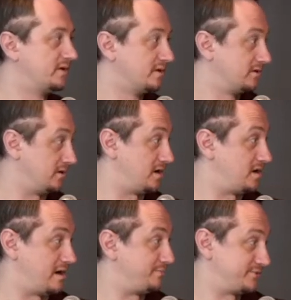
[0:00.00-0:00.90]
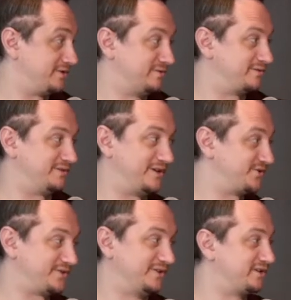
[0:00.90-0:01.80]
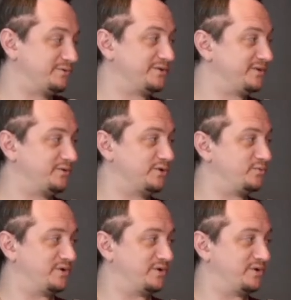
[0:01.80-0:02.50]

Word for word: Yeah, absolutely. Yeah. They still do it the old way.